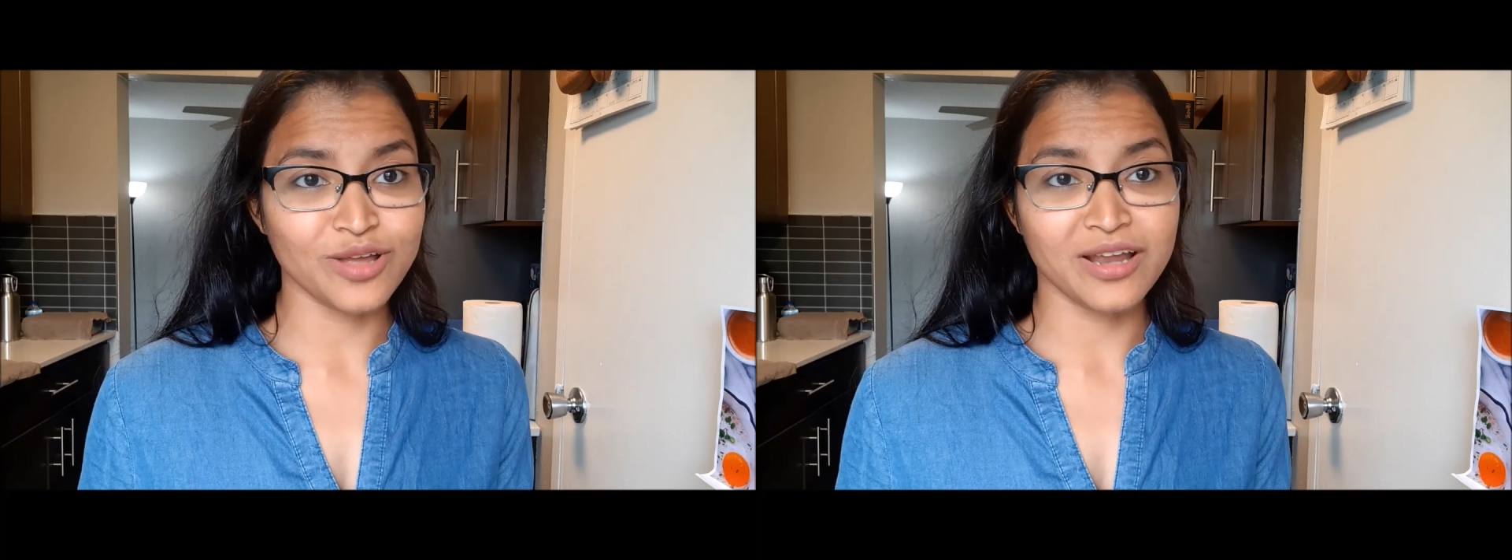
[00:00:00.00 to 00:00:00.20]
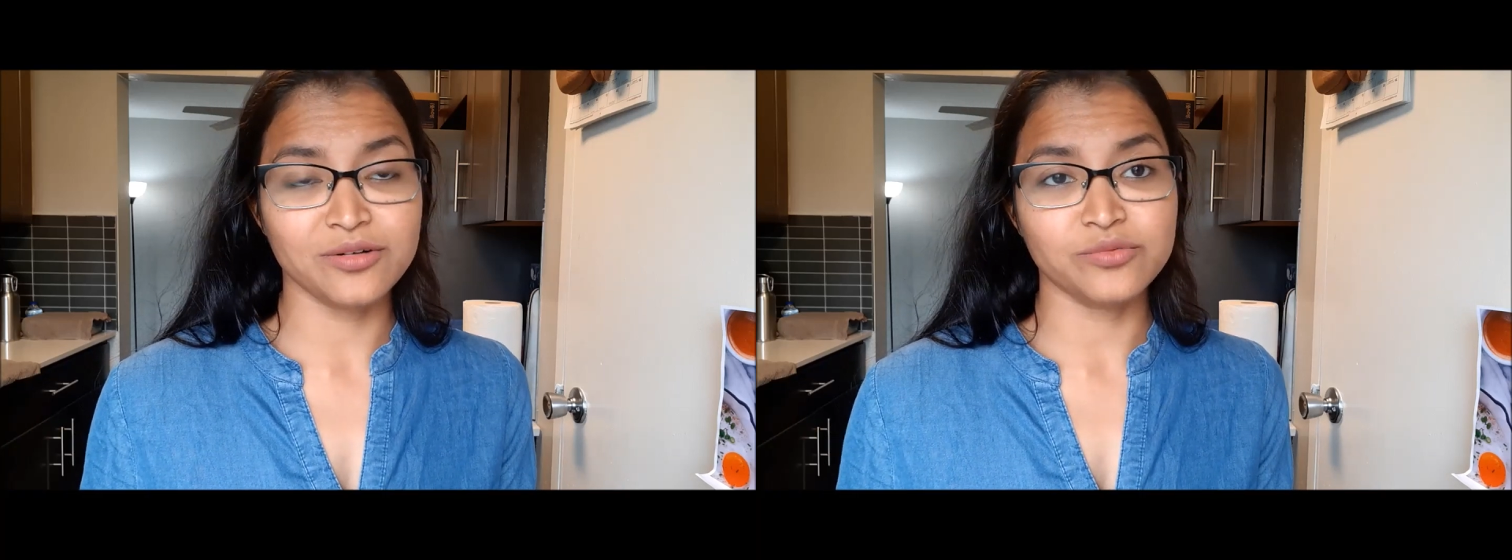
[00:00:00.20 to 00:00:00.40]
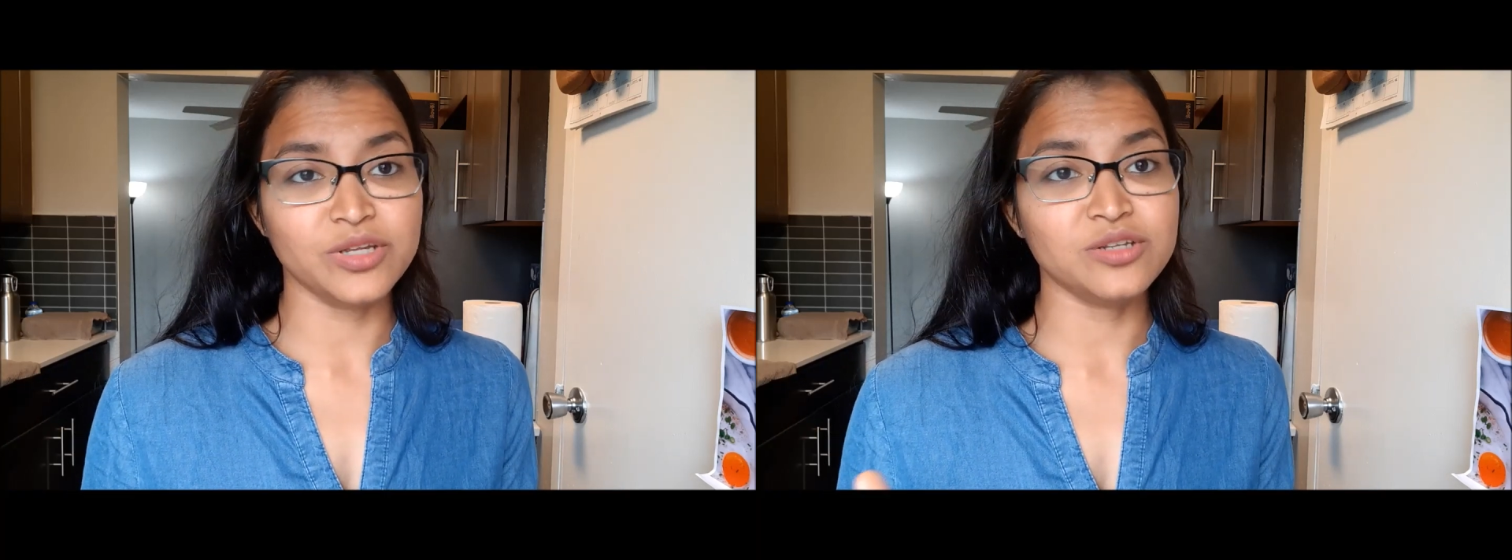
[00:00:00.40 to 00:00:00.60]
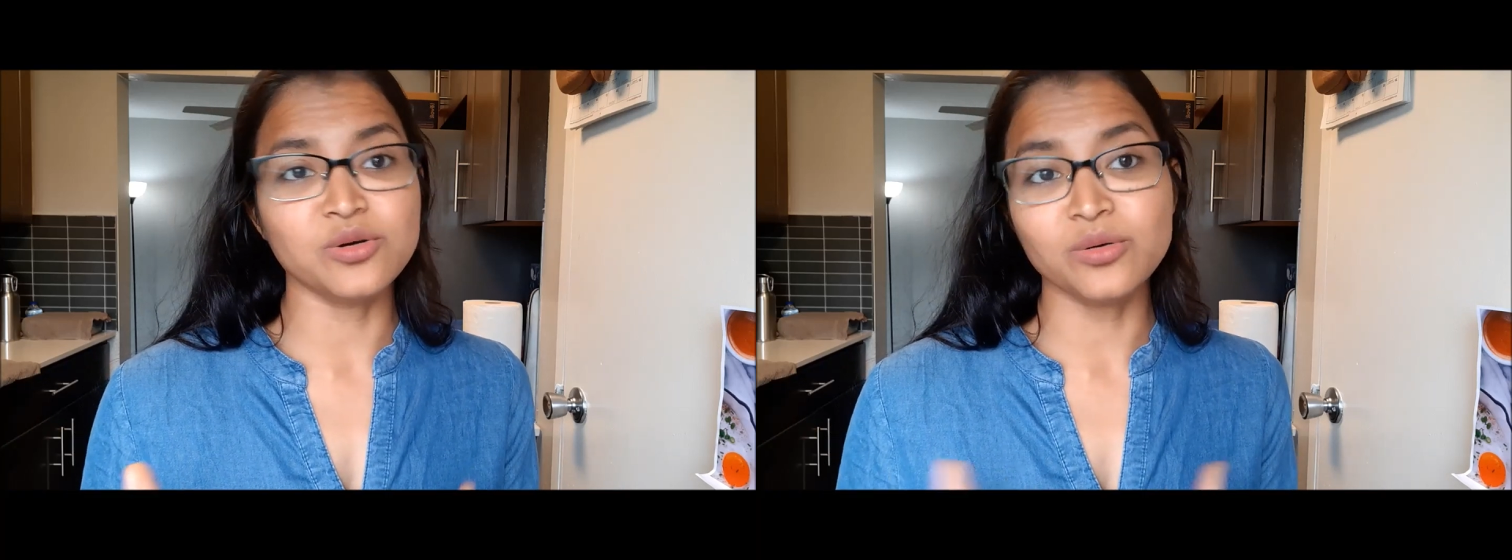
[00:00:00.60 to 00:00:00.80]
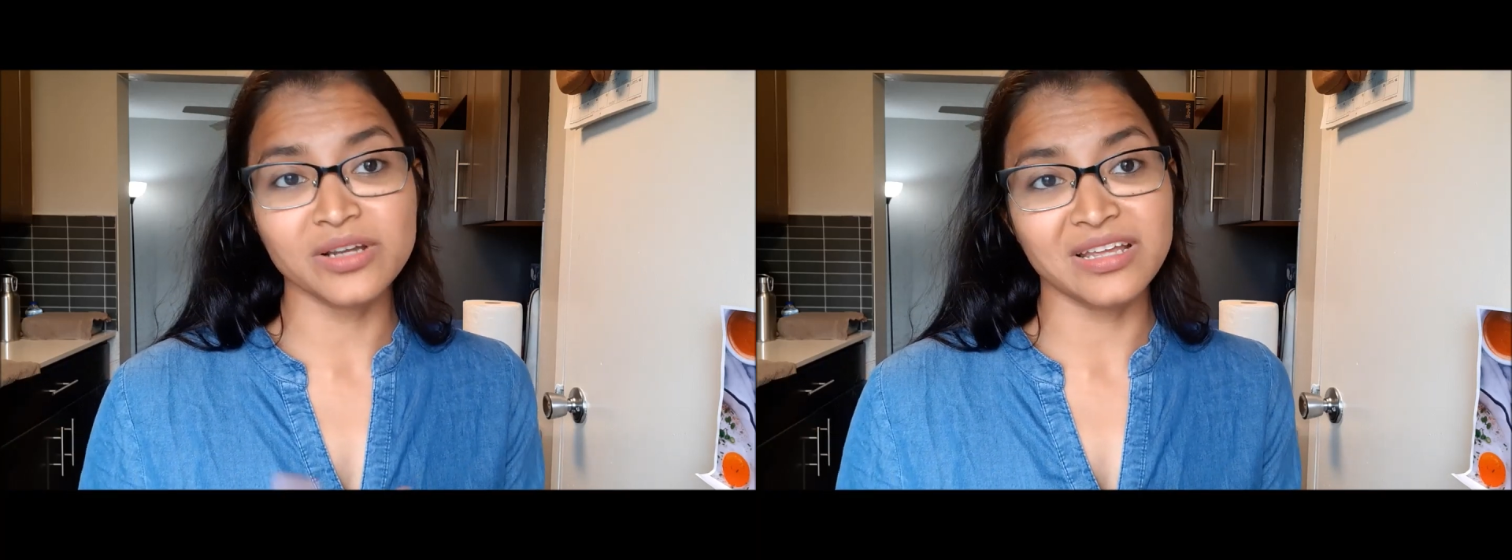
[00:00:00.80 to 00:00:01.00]
where we
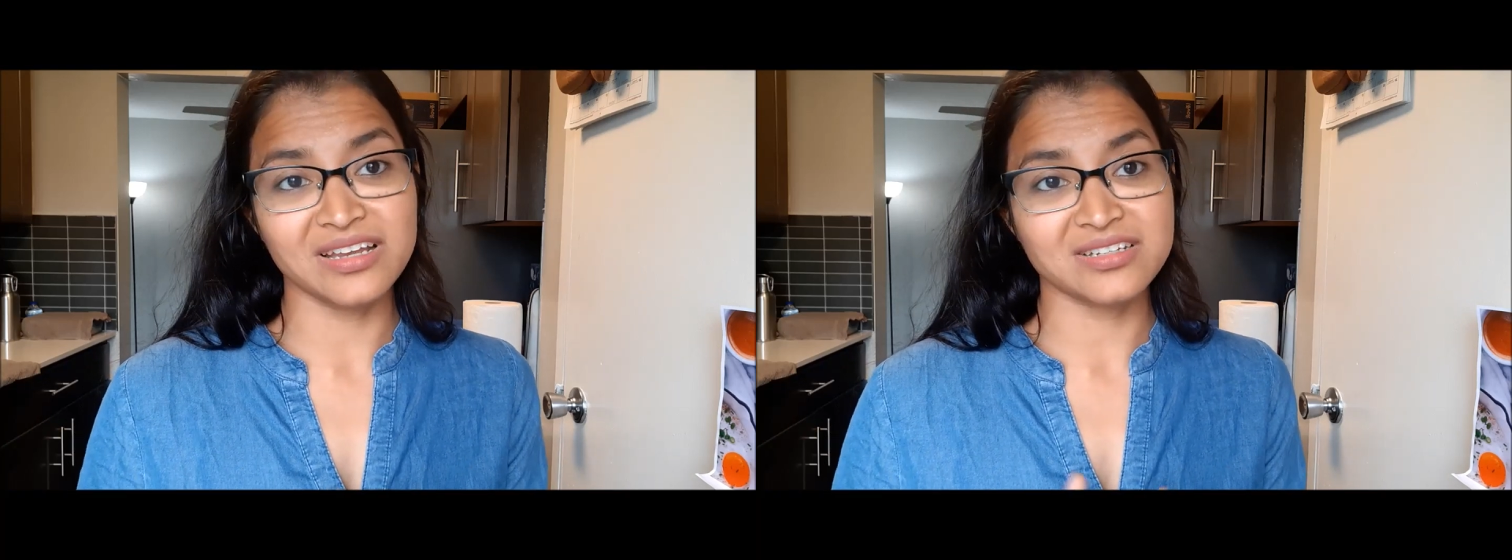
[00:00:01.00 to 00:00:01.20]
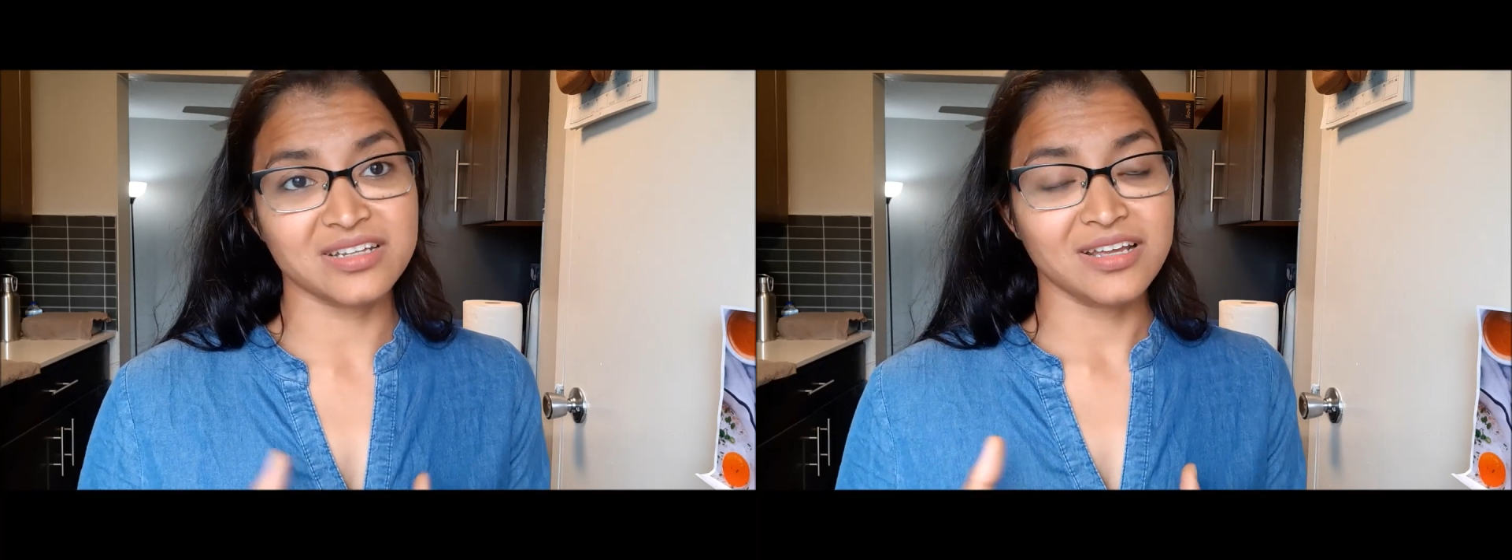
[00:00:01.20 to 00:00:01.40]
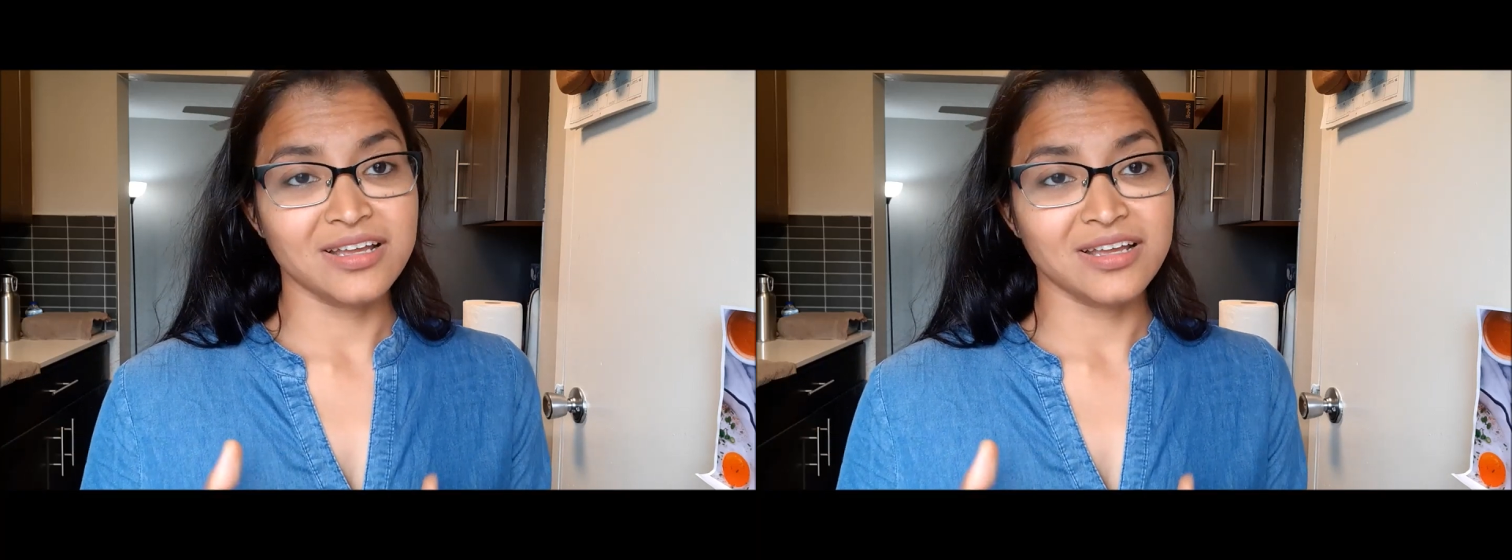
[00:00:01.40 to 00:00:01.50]
don't get